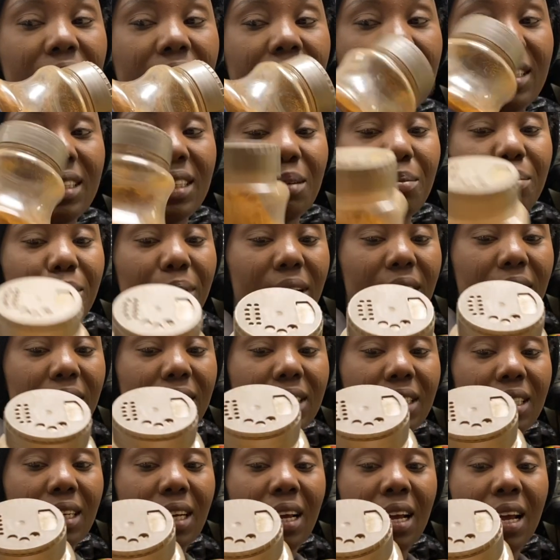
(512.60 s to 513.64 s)
is the best
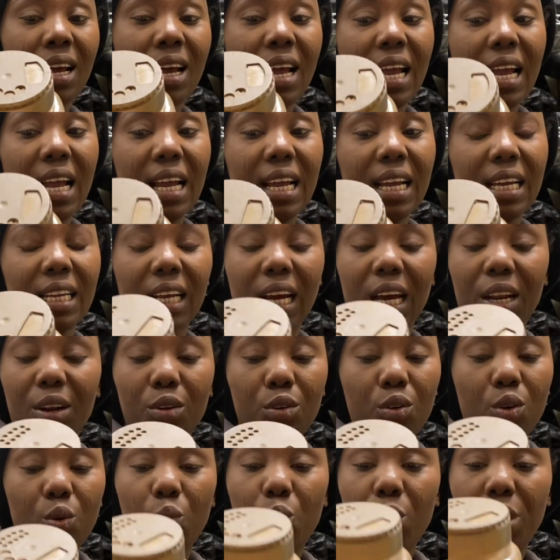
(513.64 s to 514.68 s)
and i don't
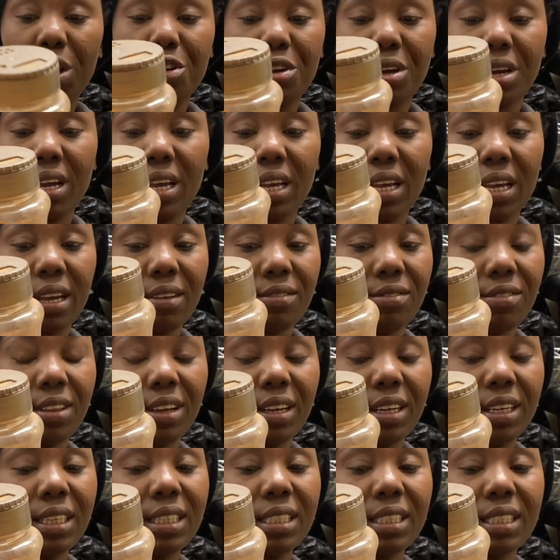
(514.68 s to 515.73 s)
know where you can get
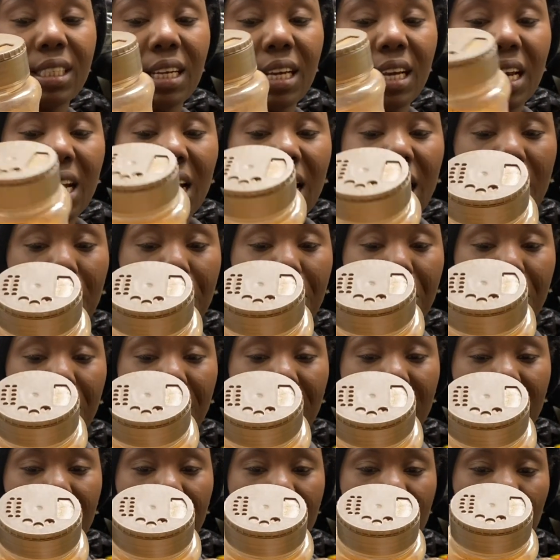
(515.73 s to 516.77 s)
this
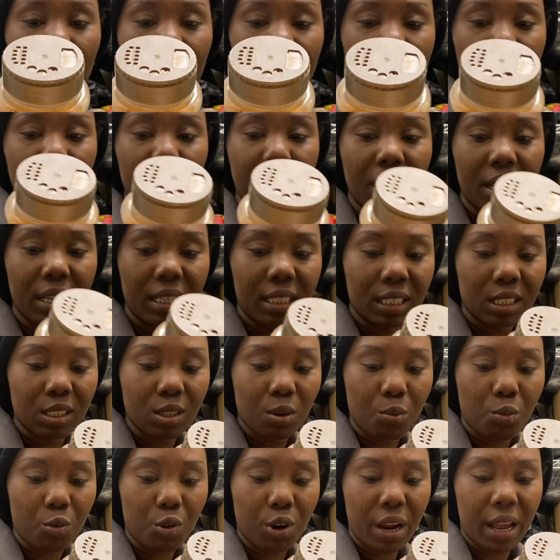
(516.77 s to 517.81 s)
apparently it was made
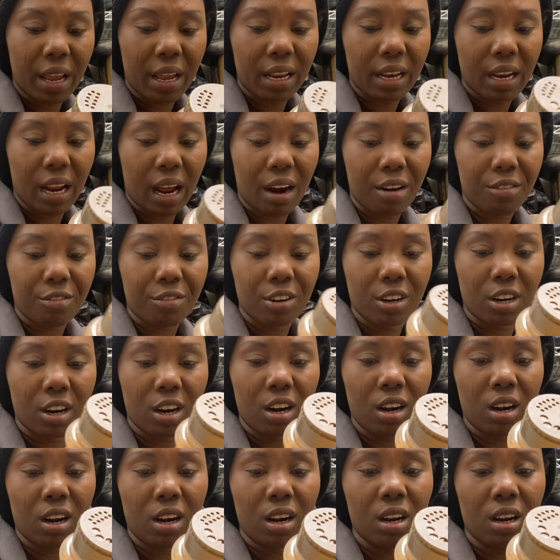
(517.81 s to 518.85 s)
somewhere in
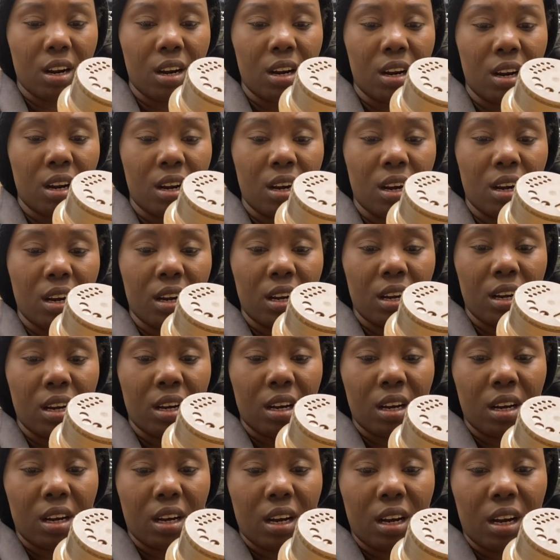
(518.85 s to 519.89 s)
africa
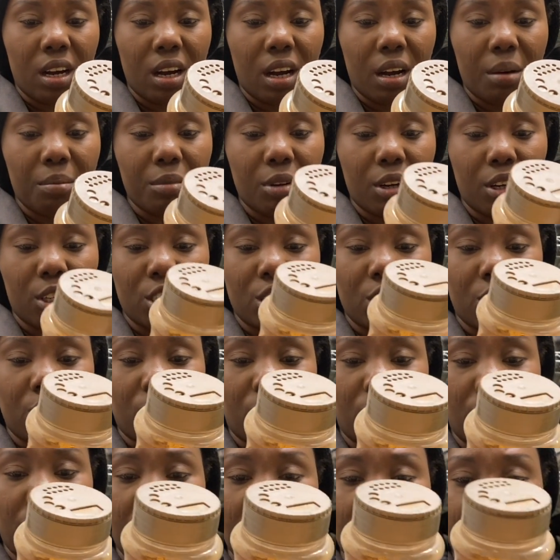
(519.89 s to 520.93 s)
i'm not
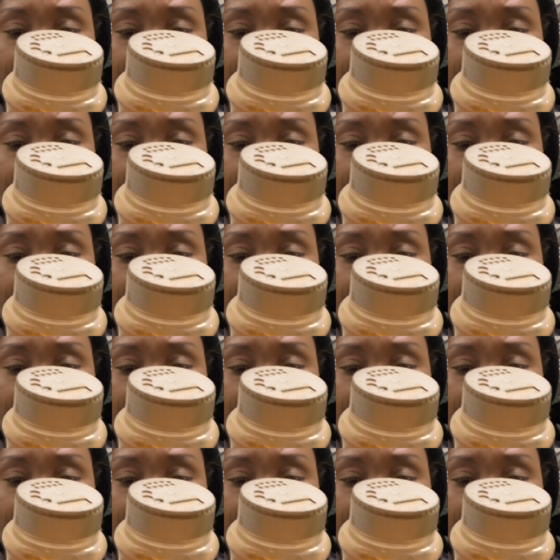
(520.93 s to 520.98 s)
sure